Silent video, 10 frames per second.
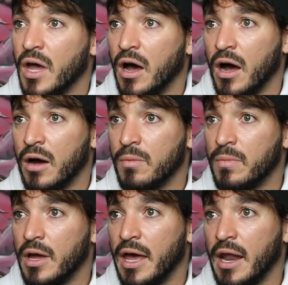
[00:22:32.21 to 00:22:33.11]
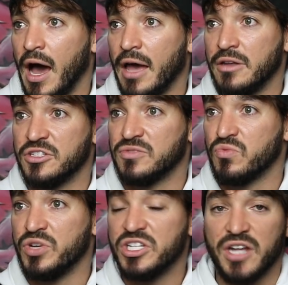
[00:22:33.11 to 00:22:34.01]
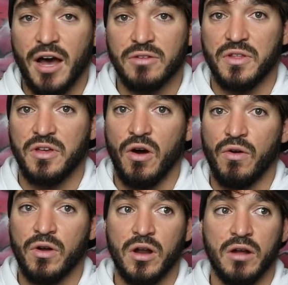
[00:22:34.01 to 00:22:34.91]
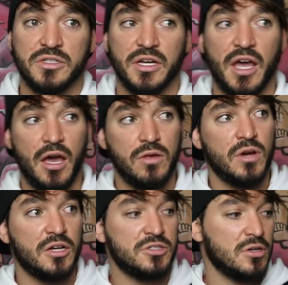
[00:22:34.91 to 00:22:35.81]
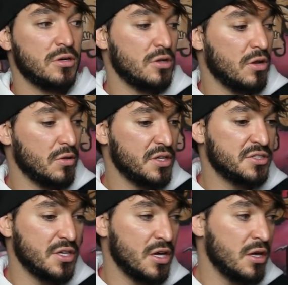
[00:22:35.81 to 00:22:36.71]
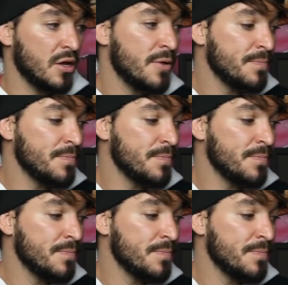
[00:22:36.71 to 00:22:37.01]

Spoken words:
And I just reached out to the owner and I was like, hey, you guys are, leasing it.